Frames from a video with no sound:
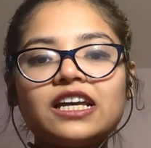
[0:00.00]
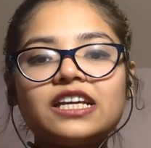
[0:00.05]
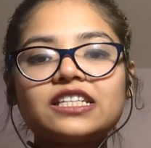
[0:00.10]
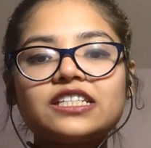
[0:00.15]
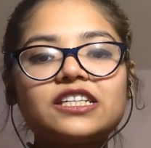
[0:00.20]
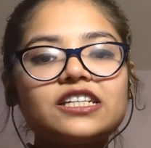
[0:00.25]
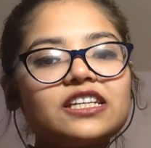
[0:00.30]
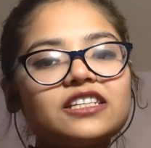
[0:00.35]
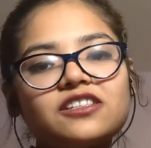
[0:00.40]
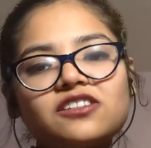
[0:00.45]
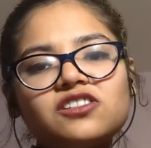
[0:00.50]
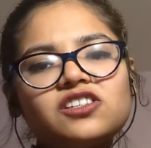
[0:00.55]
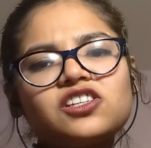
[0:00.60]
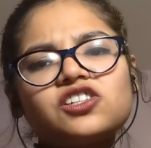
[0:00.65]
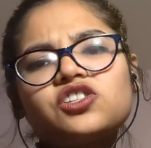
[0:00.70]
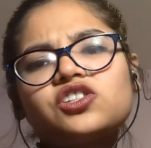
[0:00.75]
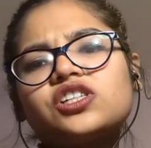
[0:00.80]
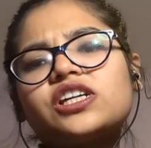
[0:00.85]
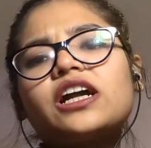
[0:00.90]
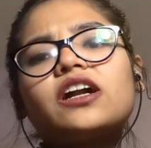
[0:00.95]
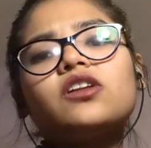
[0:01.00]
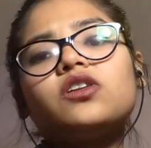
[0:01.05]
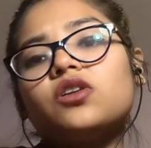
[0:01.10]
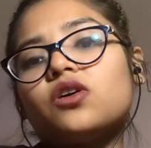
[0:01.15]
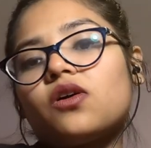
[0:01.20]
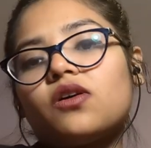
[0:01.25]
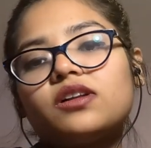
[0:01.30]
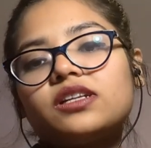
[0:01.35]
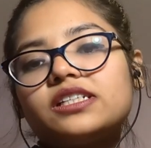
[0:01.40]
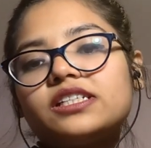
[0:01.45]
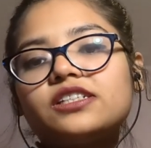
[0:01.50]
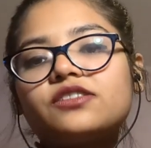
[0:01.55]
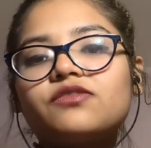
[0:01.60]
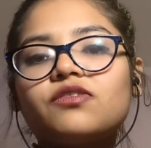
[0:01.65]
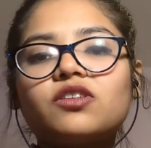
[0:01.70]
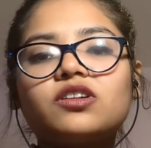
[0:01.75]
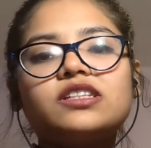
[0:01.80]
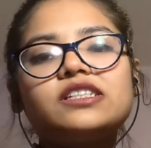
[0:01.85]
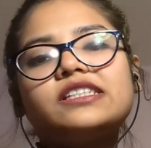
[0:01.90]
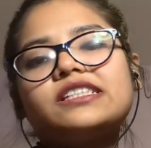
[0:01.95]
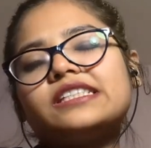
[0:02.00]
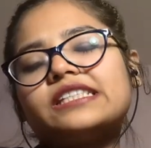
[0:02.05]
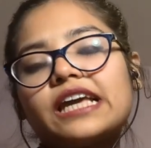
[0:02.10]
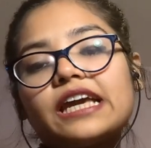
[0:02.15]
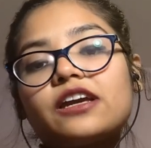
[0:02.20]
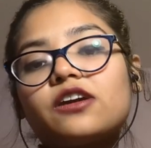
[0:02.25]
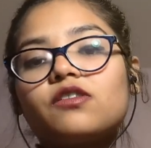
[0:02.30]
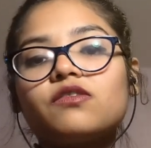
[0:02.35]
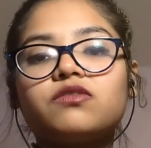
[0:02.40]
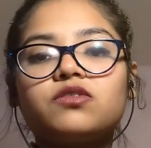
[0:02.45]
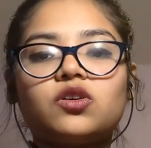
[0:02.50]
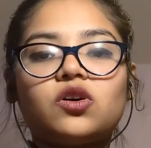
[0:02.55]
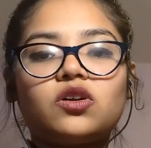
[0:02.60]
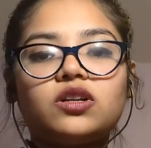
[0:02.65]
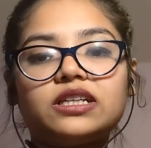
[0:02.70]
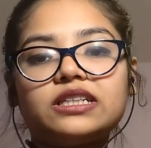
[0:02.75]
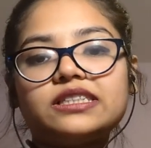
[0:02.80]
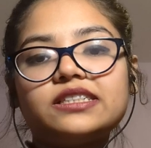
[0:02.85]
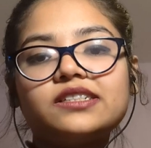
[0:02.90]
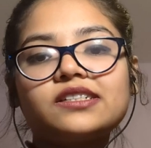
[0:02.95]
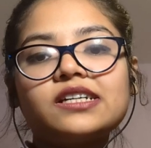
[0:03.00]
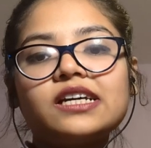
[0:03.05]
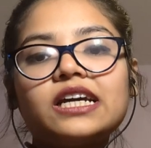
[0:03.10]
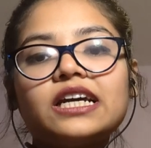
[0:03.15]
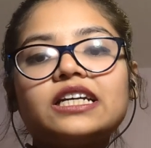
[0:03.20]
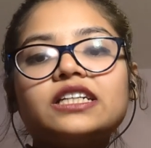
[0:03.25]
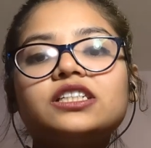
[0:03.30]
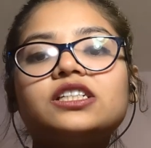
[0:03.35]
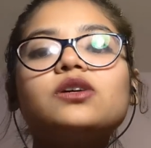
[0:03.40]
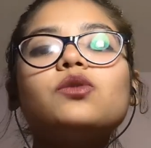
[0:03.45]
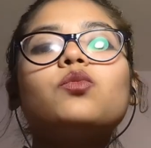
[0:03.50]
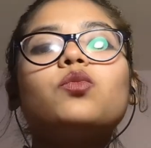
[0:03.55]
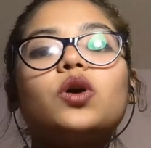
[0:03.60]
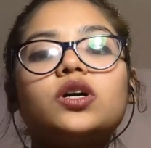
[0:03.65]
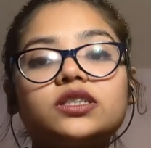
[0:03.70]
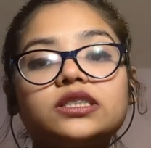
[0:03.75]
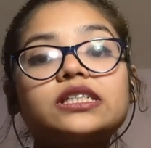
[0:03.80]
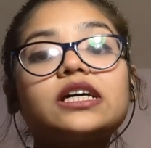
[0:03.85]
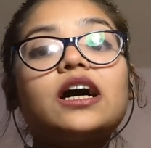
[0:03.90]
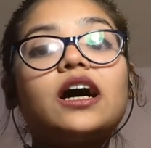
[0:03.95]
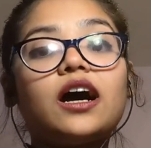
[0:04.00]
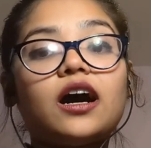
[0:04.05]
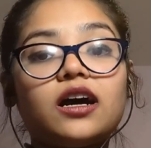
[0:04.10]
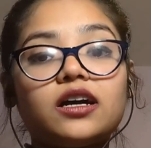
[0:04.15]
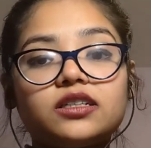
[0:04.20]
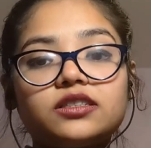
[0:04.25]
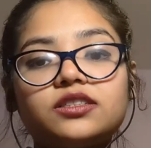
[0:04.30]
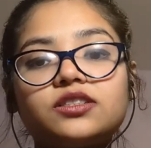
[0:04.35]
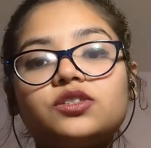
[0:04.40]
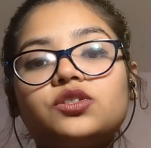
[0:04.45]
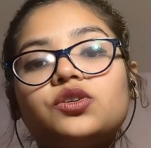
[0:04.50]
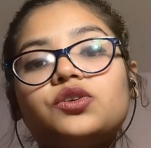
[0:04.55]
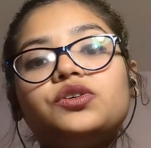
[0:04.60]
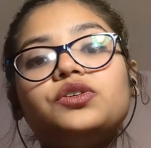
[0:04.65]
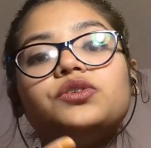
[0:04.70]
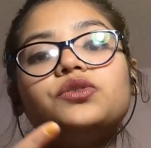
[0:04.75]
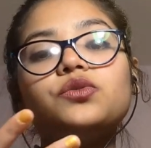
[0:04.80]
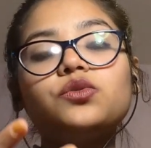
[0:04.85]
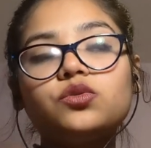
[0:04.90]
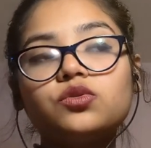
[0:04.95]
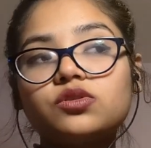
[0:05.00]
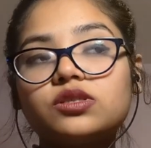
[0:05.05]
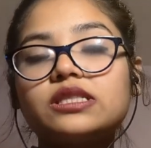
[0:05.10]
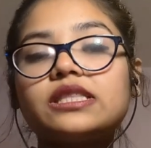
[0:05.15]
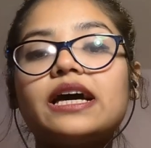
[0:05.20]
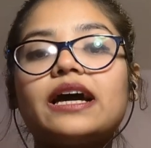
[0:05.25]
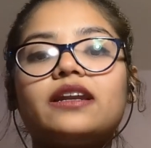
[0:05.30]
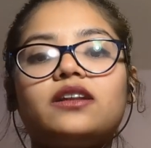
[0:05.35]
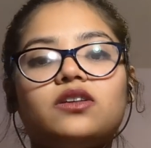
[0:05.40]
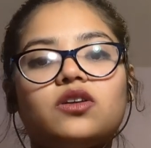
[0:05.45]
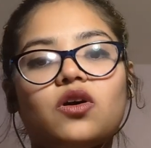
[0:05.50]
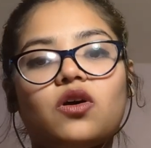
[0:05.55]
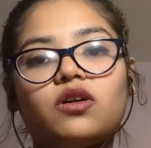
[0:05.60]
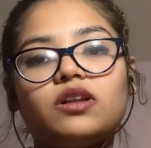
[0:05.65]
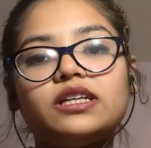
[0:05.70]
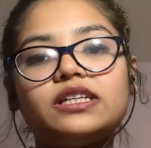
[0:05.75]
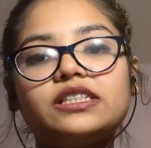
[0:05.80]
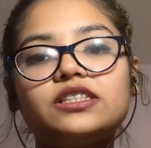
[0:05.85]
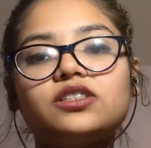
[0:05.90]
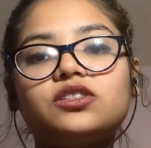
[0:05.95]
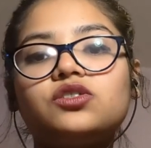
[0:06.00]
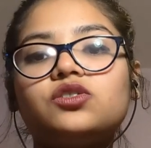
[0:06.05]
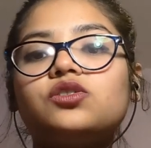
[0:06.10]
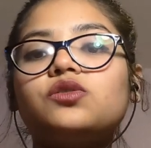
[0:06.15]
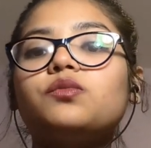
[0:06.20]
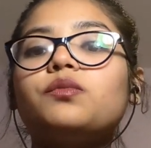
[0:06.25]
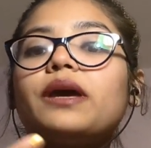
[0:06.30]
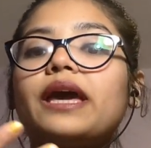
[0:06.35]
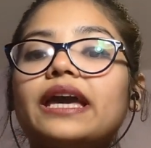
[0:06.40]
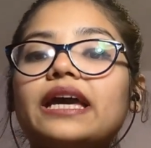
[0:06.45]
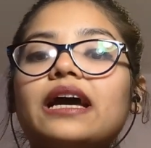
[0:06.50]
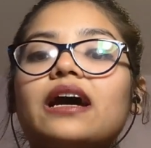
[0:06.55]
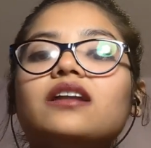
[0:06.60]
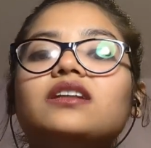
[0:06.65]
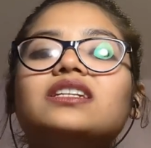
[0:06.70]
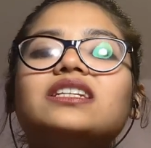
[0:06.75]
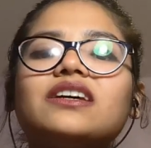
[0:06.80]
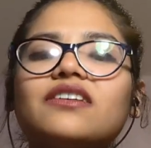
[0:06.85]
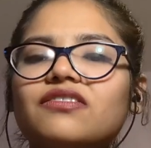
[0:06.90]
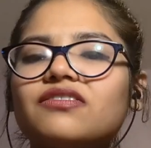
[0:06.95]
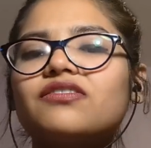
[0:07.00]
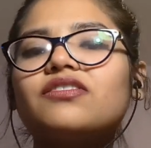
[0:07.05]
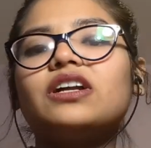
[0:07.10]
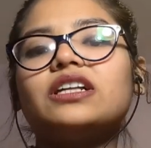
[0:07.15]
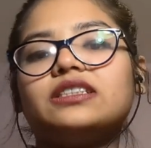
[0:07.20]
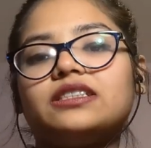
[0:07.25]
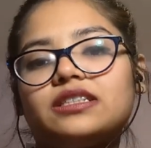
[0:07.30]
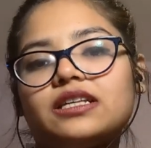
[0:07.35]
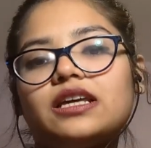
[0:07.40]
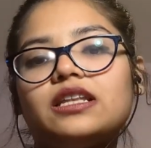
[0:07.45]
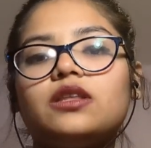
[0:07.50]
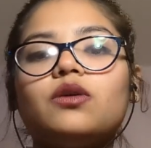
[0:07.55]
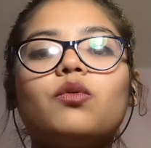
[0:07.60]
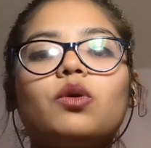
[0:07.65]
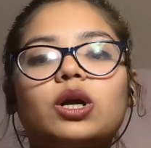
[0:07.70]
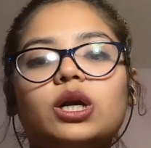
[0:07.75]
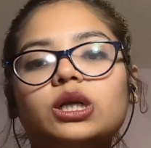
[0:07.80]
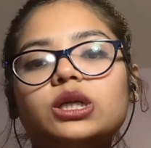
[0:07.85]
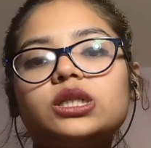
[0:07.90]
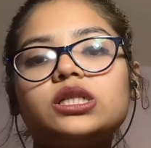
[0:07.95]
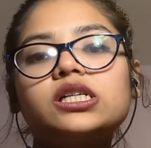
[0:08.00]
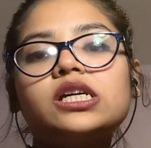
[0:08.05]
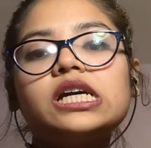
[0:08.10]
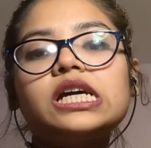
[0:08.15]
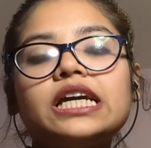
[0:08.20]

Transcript: She doesn't just share knowledge for the sake of knowledge. She wants us to use that knowledge to make a difference in the world.